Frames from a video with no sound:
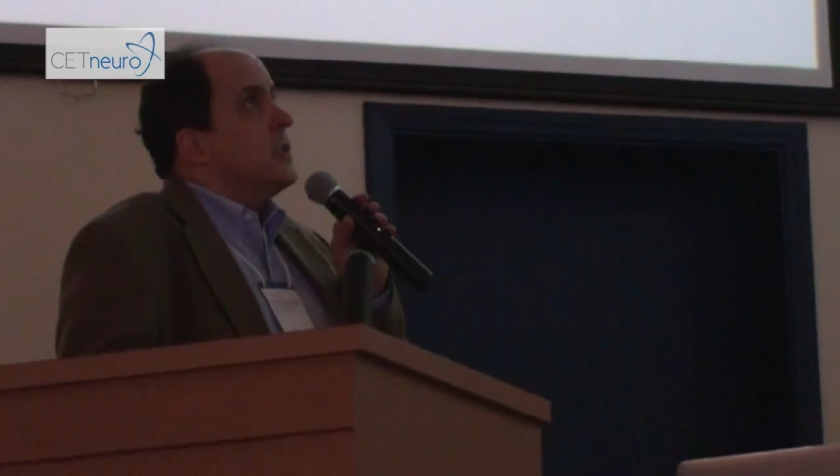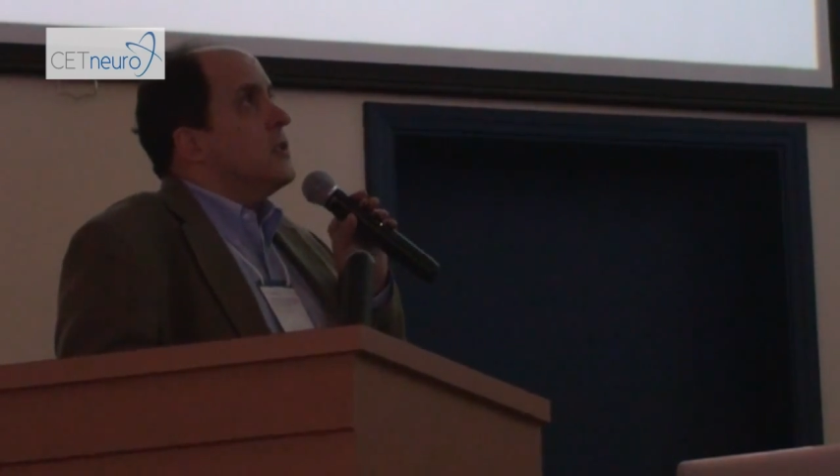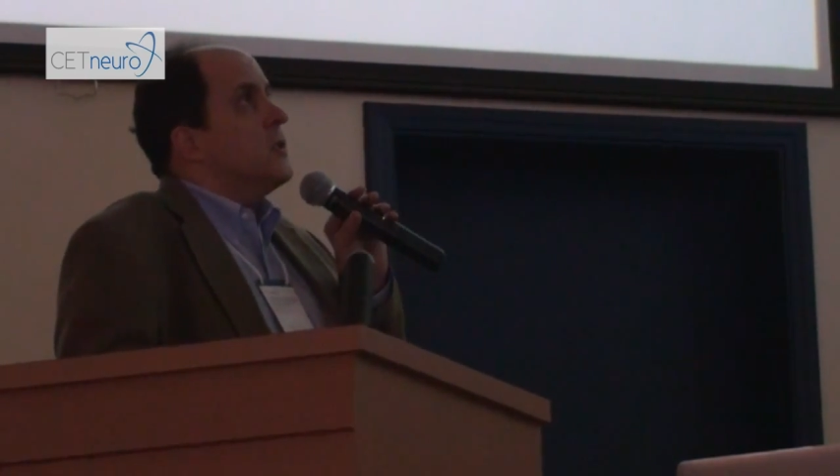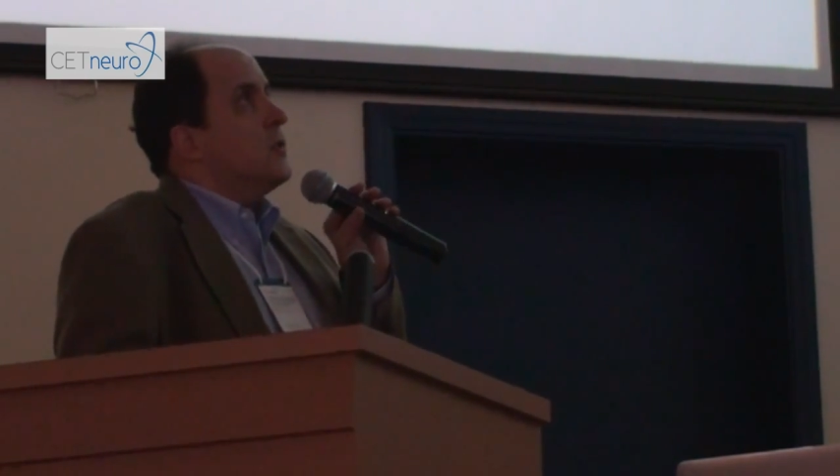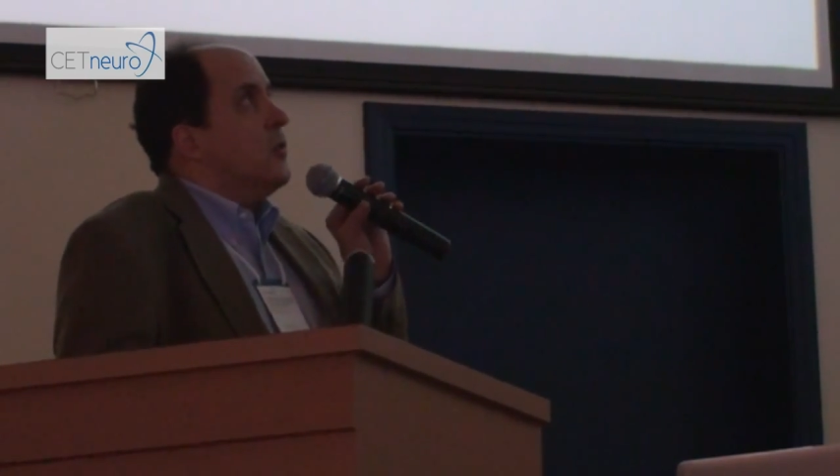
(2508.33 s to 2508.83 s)

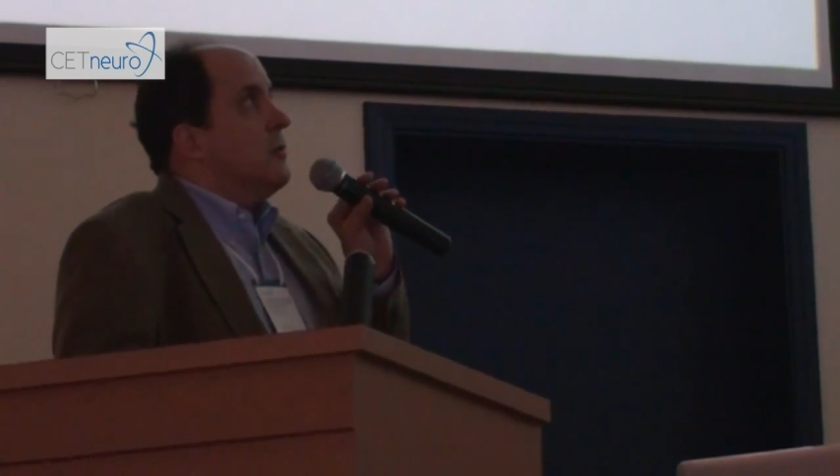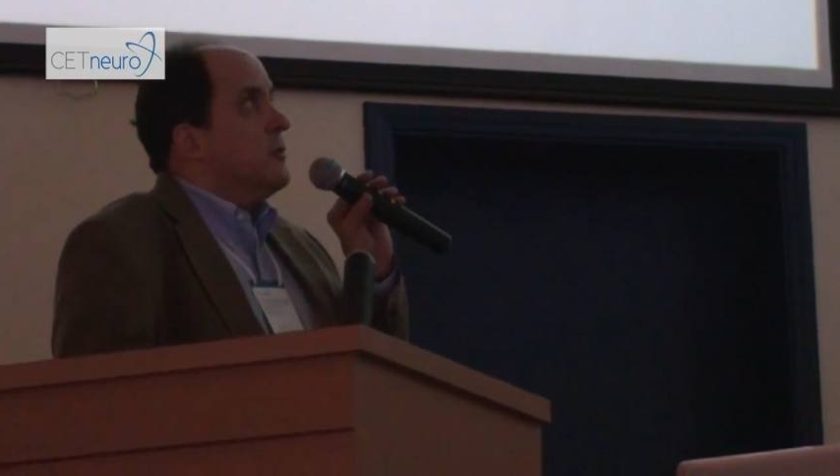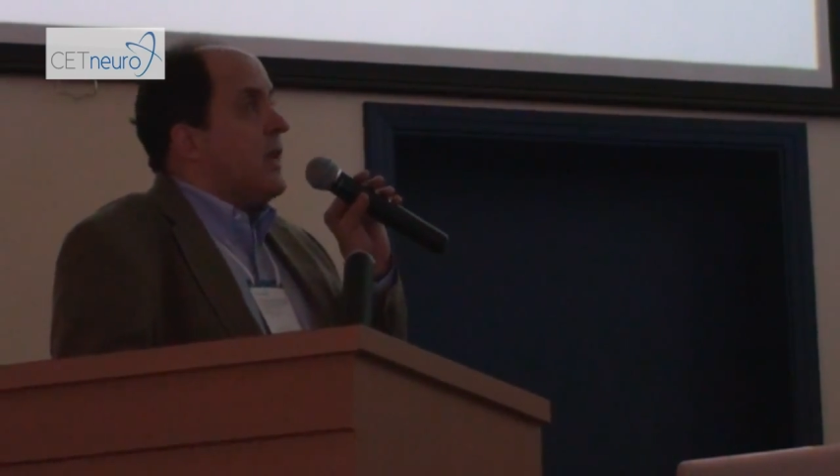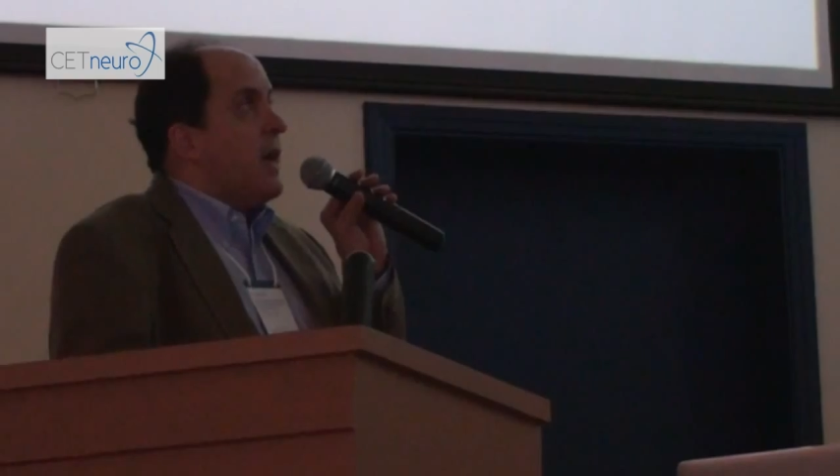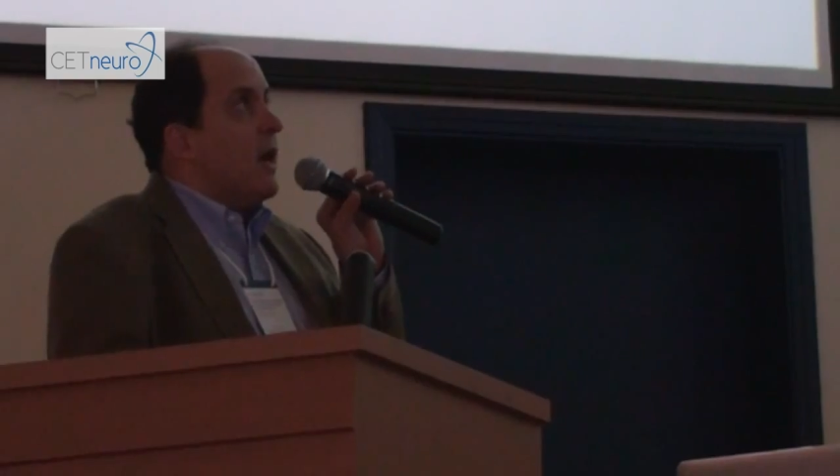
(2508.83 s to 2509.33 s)
this
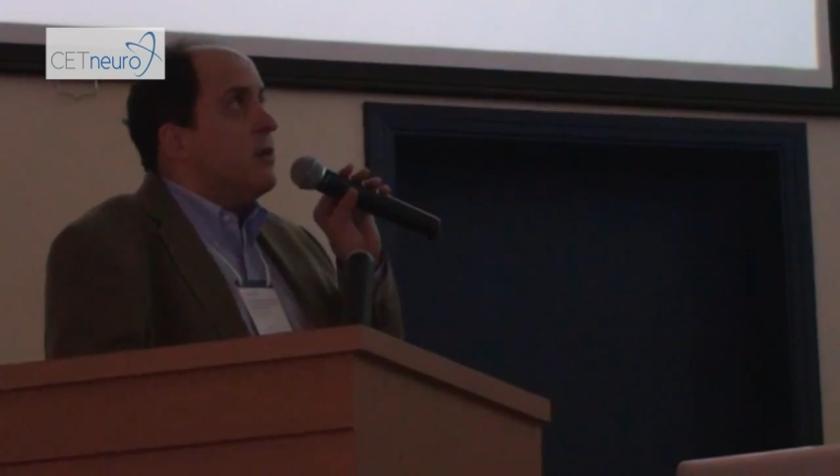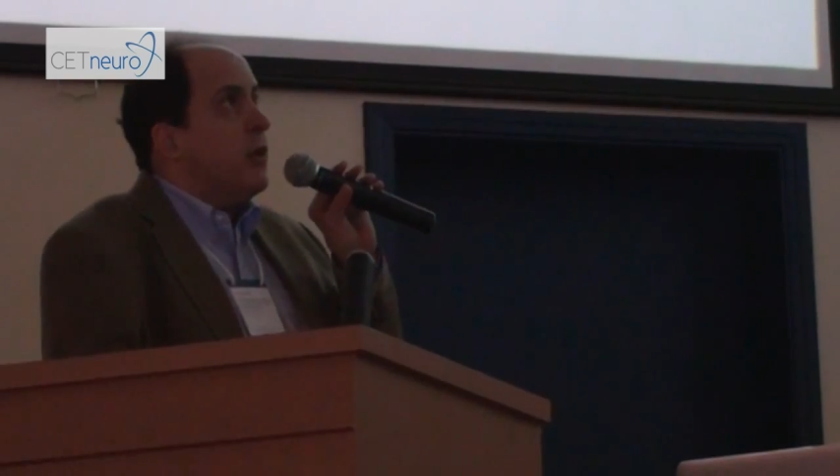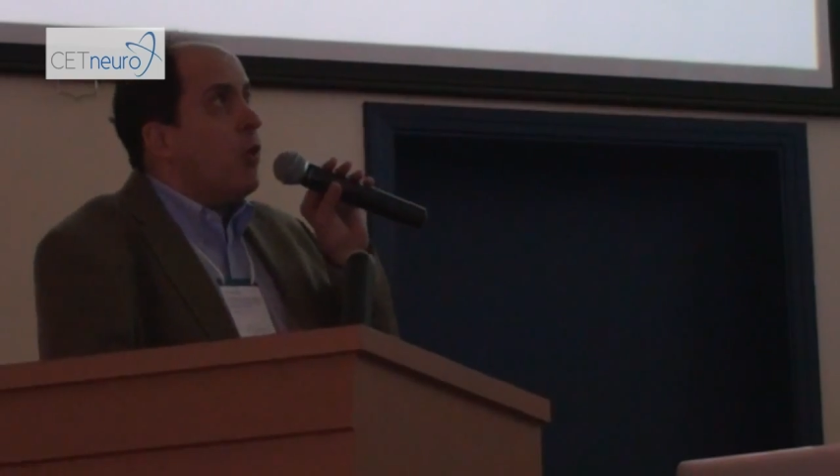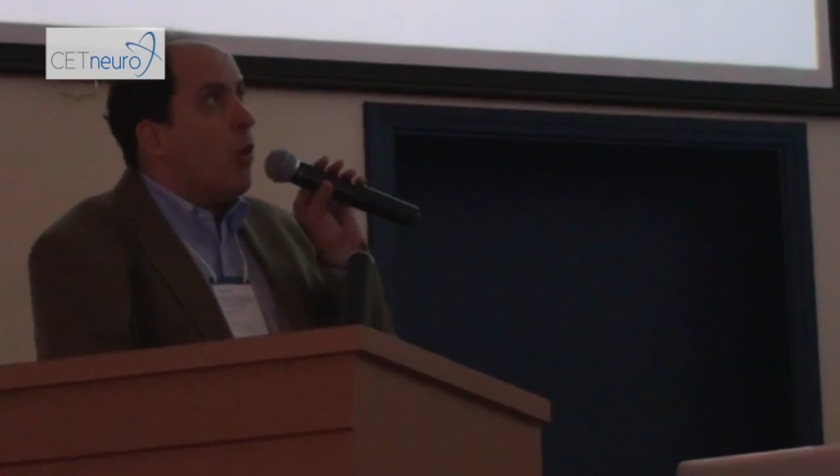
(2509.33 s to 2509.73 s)
psychiatric